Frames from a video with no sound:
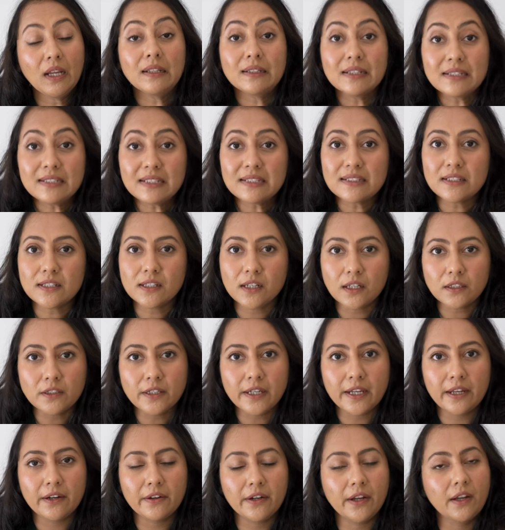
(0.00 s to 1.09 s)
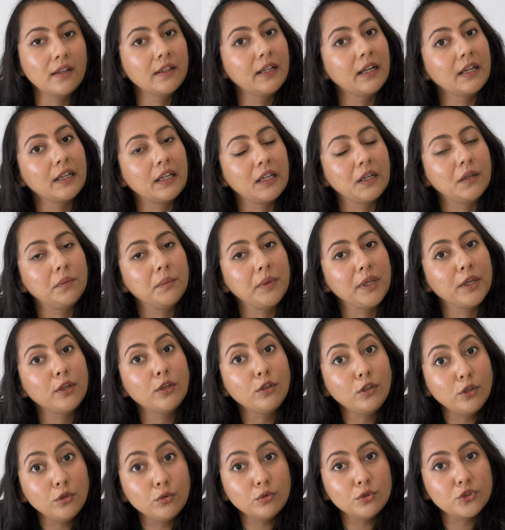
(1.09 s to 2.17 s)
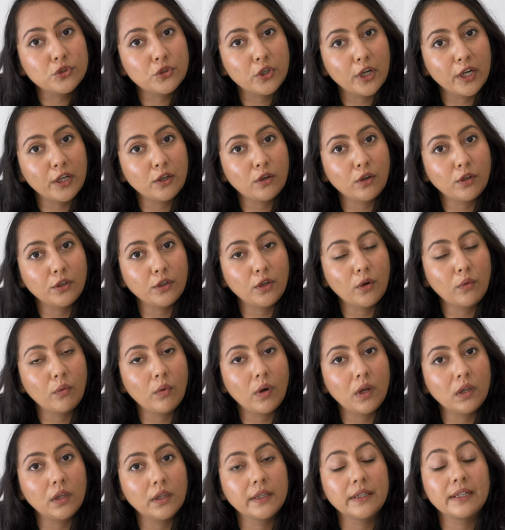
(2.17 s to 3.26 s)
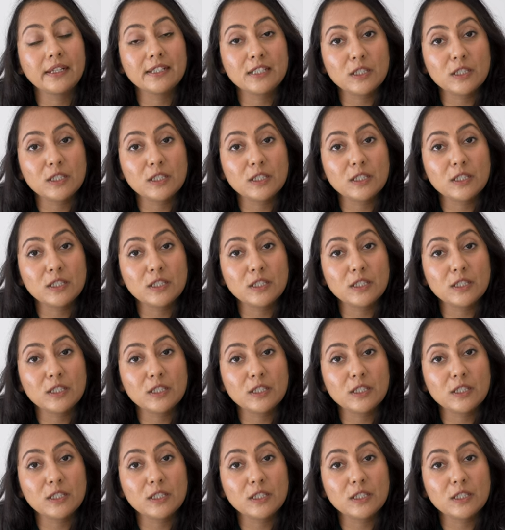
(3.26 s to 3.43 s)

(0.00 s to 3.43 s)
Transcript: This is another area that can be a huge drain on your wallet,